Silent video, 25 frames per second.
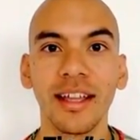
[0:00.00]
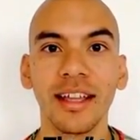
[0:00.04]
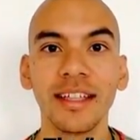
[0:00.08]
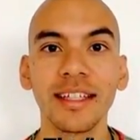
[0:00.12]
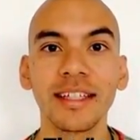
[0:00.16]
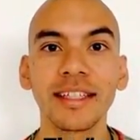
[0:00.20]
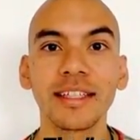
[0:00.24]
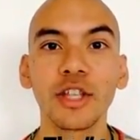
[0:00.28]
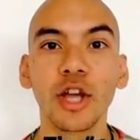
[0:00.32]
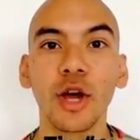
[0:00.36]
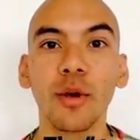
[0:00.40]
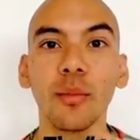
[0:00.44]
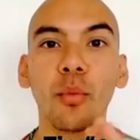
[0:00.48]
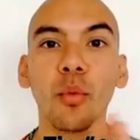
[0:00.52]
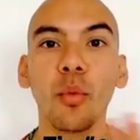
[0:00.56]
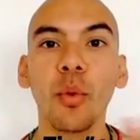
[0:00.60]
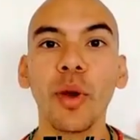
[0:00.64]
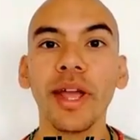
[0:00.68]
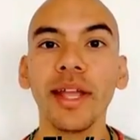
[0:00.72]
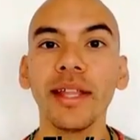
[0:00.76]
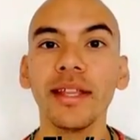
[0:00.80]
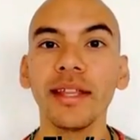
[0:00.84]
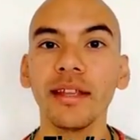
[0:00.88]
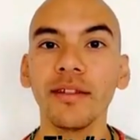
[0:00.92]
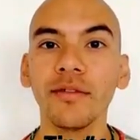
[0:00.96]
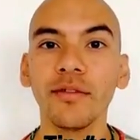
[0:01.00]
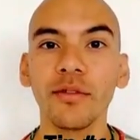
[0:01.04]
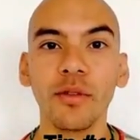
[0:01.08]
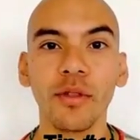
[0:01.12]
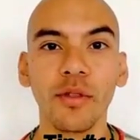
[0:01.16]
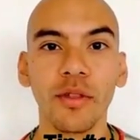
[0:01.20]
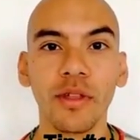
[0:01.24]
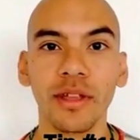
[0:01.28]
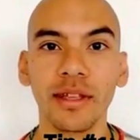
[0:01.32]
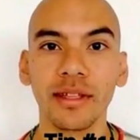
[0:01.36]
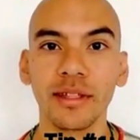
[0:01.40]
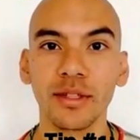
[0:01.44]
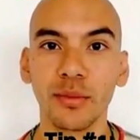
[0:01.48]
Stop waiting for
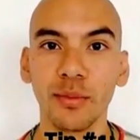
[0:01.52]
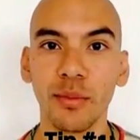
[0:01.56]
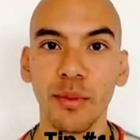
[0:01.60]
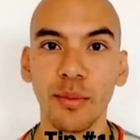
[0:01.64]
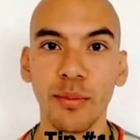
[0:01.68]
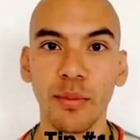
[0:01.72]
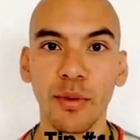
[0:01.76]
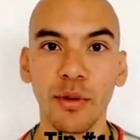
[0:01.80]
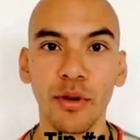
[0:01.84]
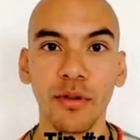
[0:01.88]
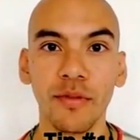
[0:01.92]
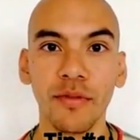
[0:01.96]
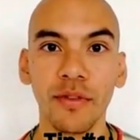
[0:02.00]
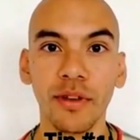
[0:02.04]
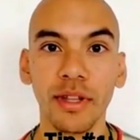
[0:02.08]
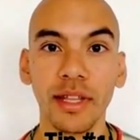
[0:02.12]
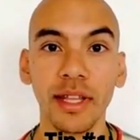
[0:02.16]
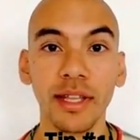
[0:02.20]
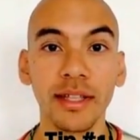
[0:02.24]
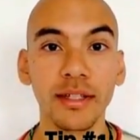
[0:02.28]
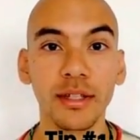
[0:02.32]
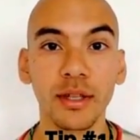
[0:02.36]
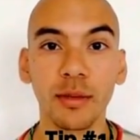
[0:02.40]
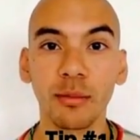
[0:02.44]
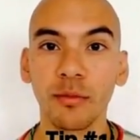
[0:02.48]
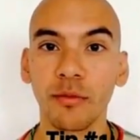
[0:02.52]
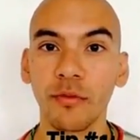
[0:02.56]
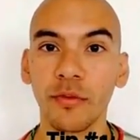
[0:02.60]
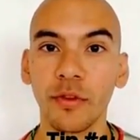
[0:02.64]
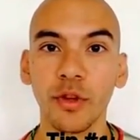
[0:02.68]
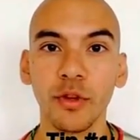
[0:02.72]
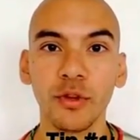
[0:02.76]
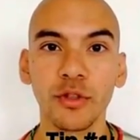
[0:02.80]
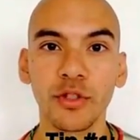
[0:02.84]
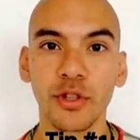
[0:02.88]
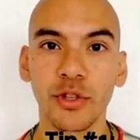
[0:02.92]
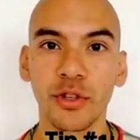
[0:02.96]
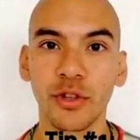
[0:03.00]
things to be perfect in some
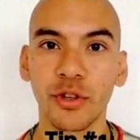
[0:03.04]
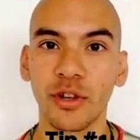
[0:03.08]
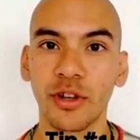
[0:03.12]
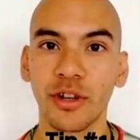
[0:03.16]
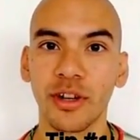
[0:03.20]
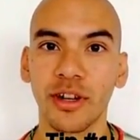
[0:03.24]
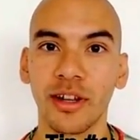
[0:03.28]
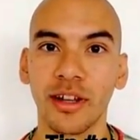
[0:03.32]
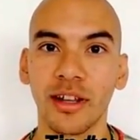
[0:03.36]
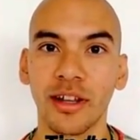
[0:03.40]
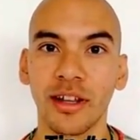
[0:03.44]
future.